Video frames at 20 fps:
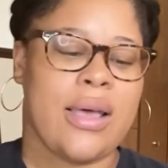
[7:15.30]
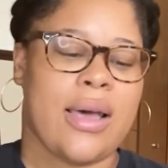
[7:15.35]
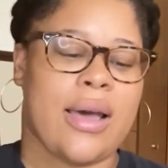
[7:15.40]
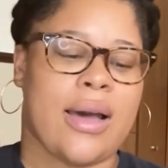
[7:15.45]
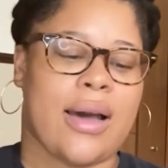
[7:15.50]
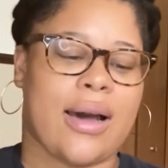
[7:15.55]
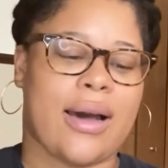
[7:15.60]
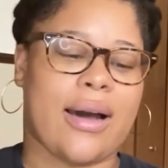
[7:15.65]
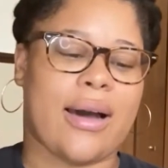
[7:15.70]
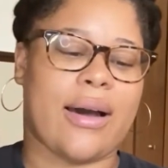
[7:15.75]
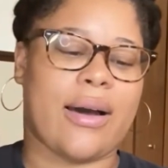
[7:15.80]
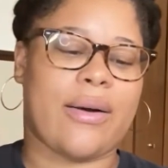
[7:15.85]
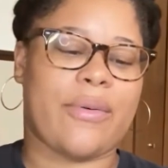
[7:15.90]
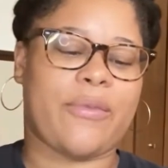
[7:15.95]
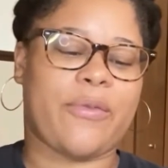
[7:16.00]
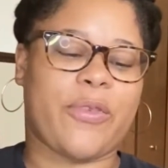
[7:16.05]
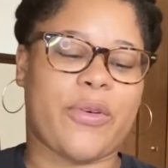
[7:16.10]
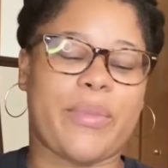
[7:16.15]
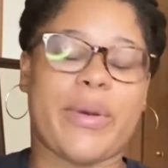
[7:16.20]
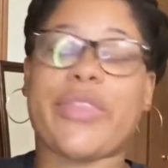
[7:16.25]
Um,
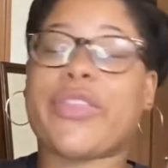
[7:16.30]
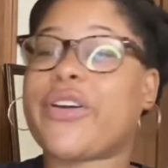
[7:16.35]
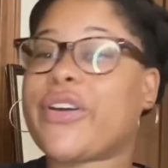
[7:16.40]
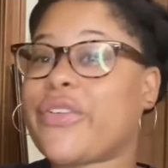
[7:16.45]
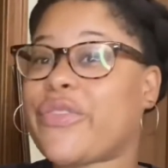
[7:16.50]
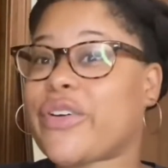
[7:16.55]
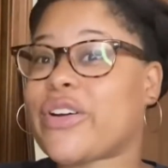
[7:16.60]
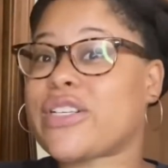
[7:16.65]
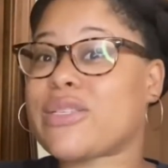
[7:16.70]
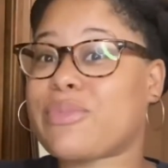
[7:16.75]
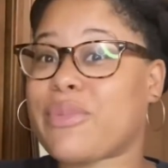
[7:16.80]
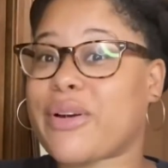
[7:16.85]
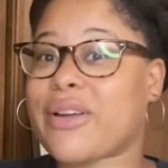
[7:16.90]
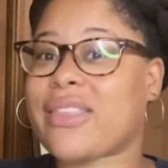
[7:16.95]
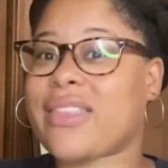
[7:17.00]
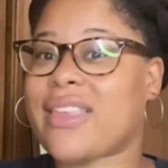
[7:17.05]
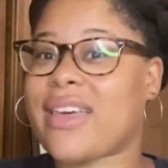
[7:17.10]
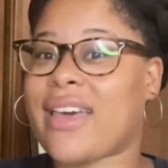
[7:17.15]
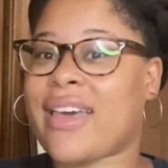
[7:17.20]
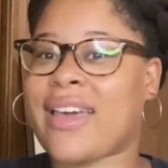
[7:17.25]
for my 31st
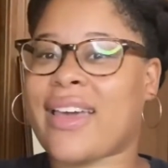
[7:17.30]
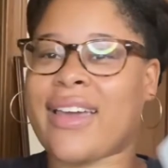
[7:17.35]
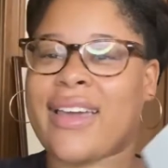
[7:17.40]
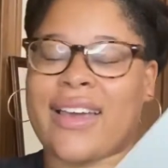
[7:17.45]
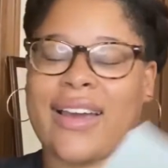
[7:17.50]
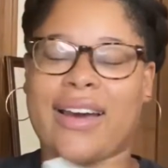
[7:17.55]
birthday,